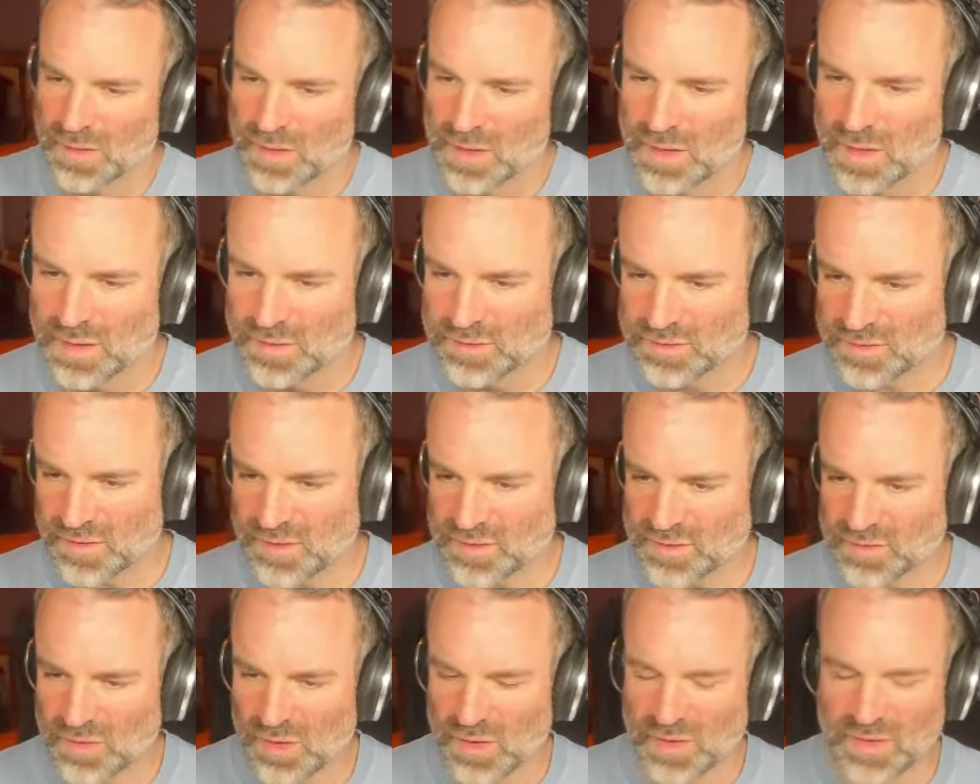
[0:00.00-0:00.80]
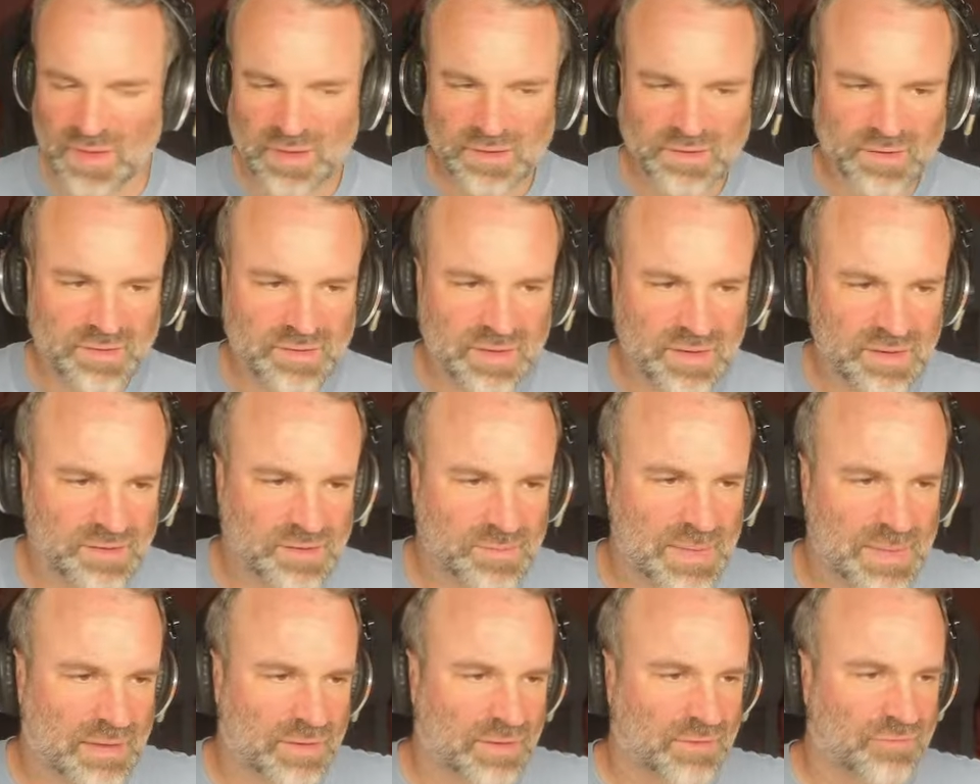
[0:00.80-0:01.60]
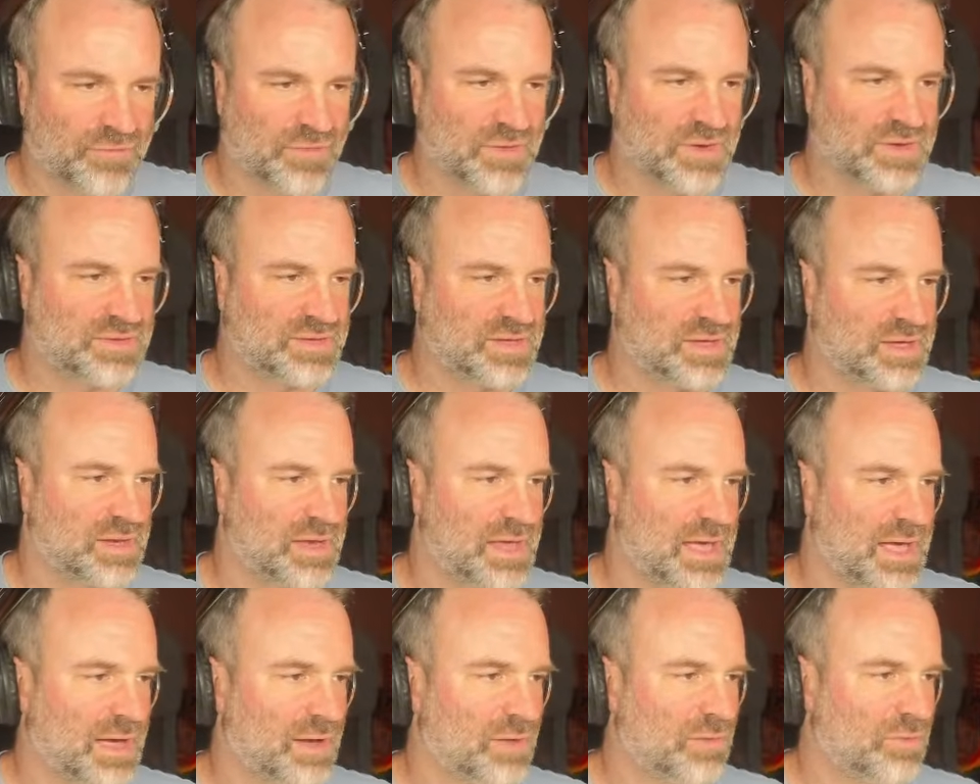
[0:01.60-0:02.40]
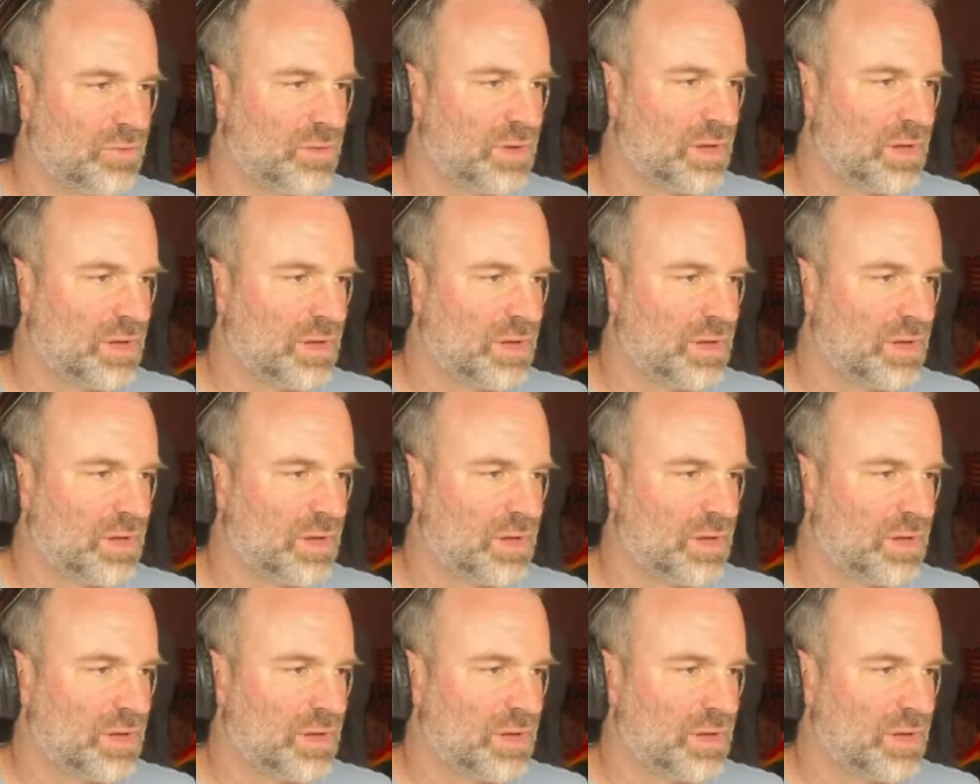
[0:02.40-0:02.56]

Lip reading: So there's a decent amount in the free tier now.